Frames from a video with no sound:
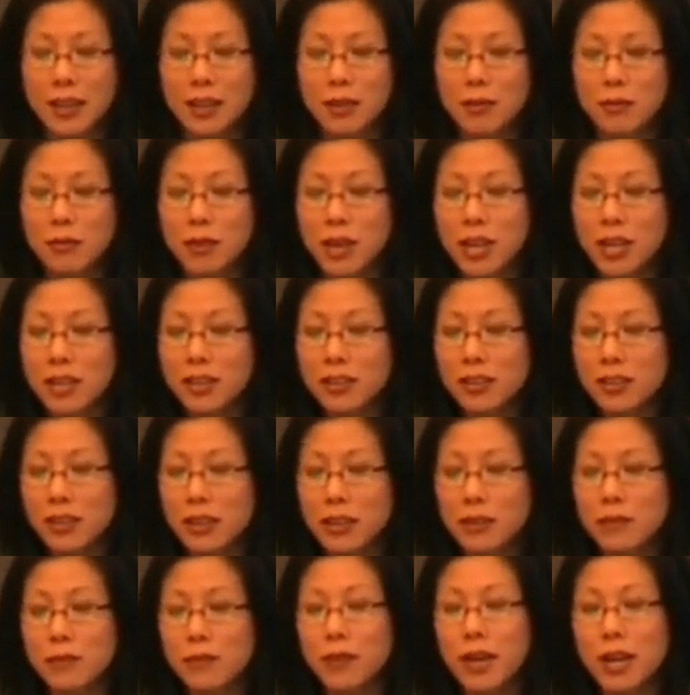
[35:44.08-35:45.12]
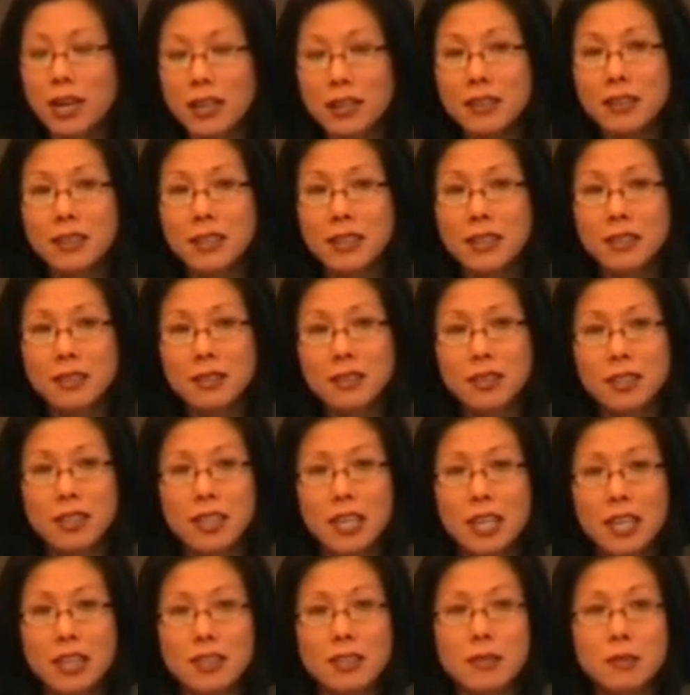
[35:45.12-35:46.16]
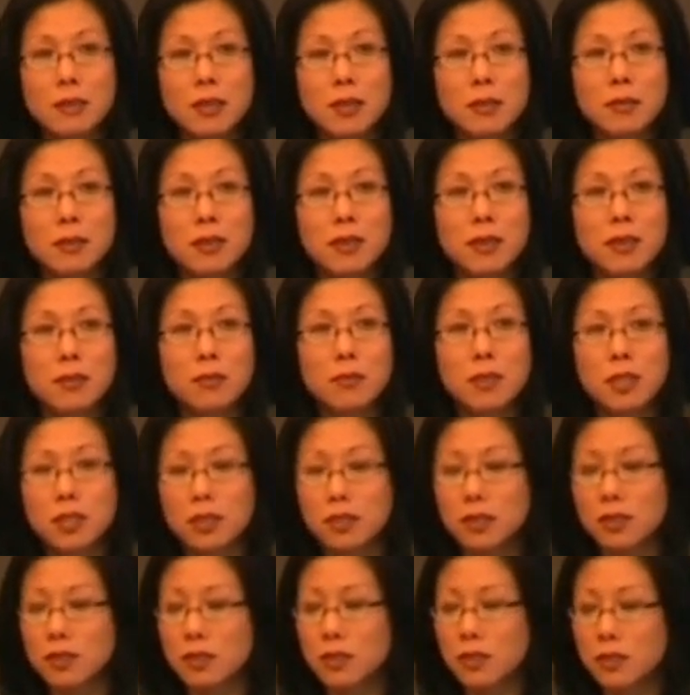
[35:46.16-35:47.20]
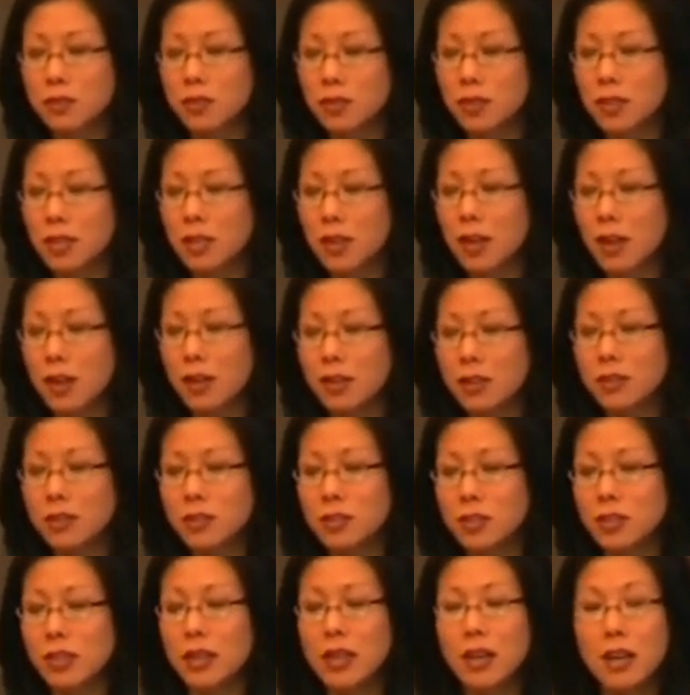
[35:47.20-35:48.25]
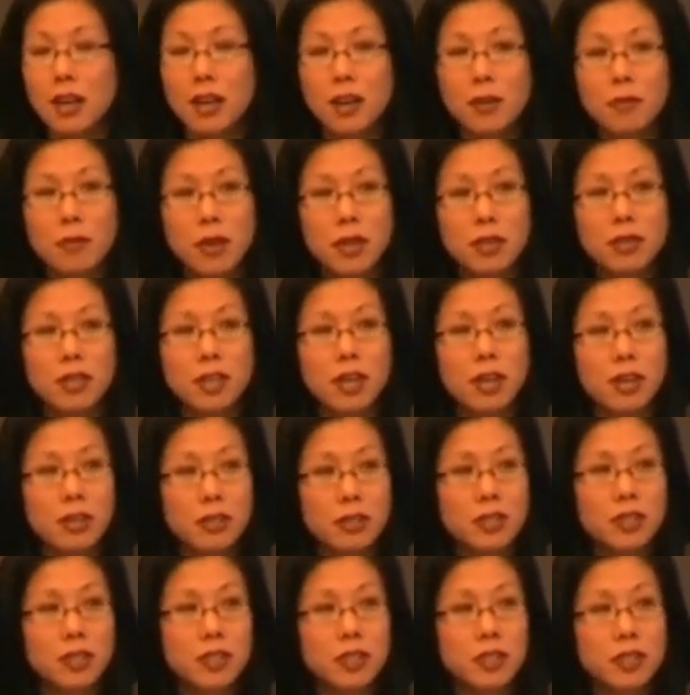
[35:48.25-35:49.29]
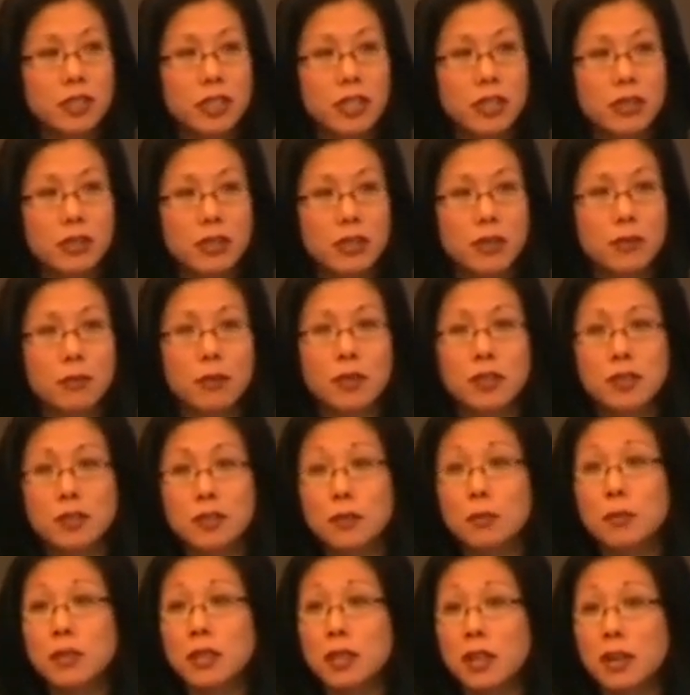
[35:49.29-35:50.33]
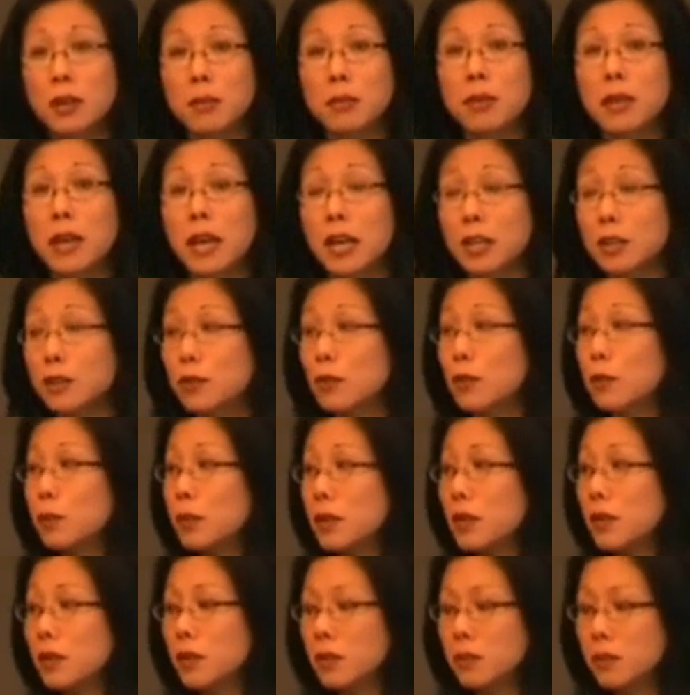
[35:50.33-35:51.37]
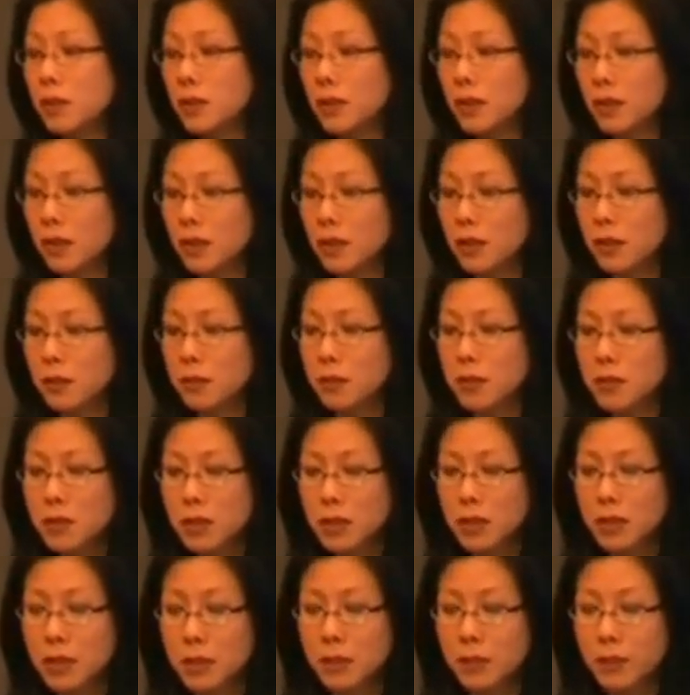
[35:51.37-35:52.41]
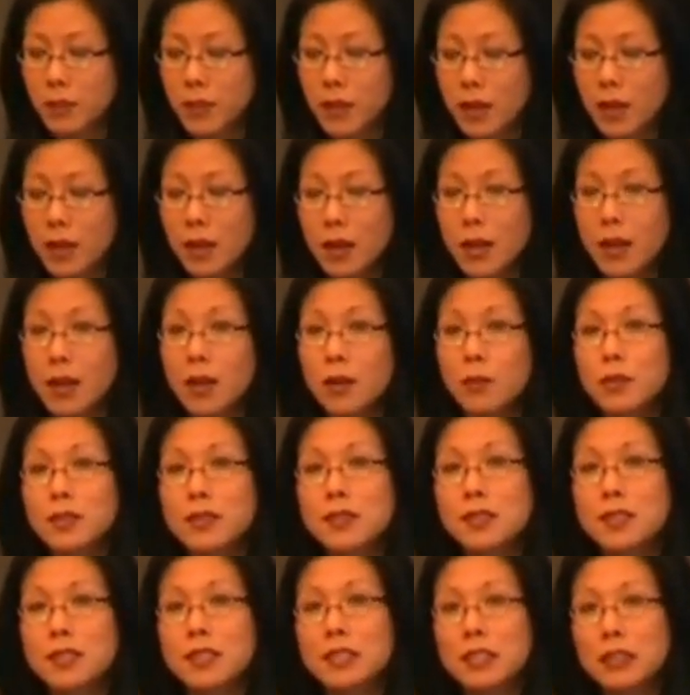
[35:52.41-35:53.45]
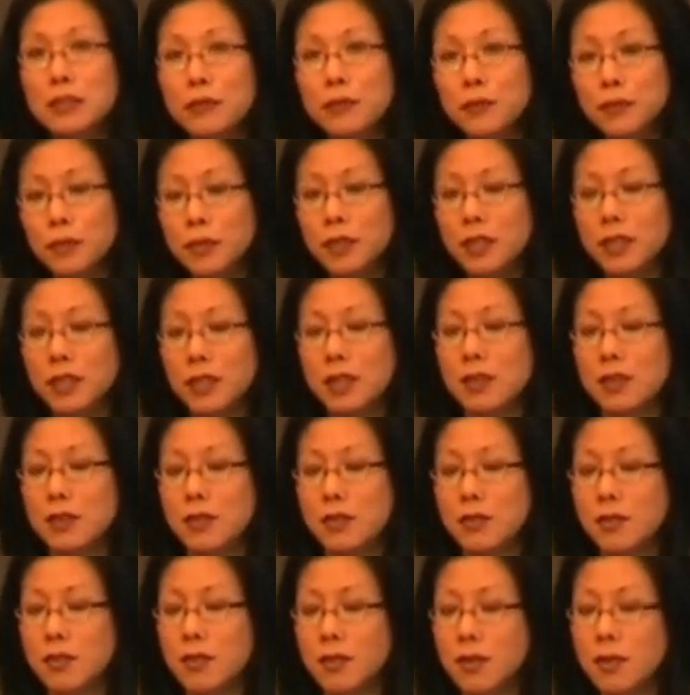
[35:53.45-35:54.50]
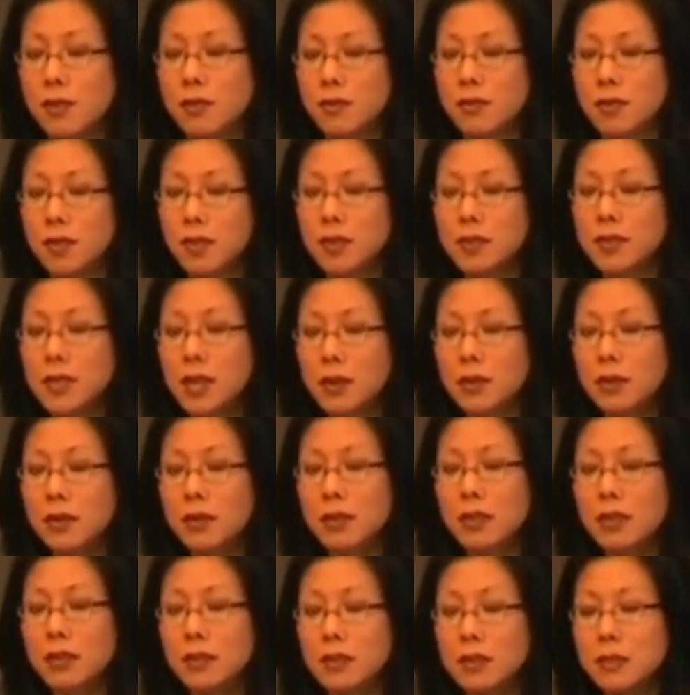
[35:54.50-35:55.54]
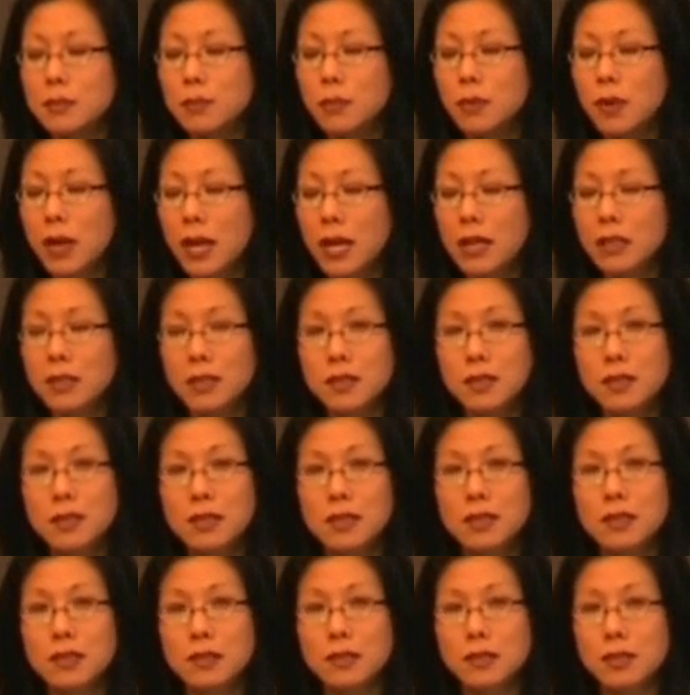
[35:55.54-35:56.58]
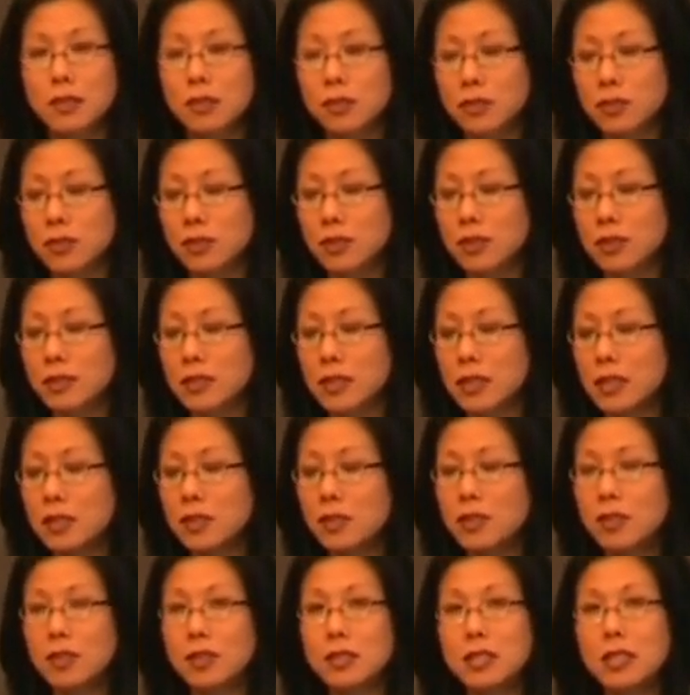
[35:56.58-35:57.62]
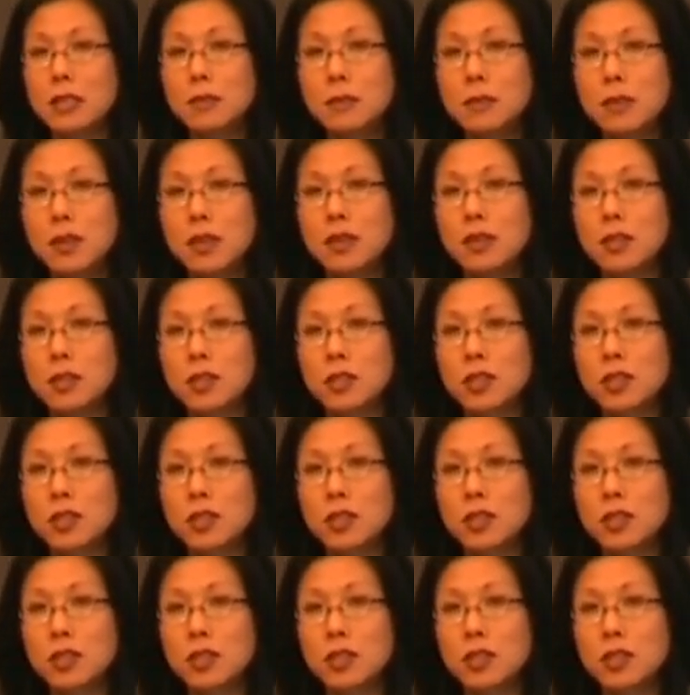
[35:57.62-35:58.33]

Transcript: and a writer, and finally to engagement with the richer social ecology around knowledge and sharing once you become an actual peer within the community. What's different here, though, is that these practices of socialization and deep knowledge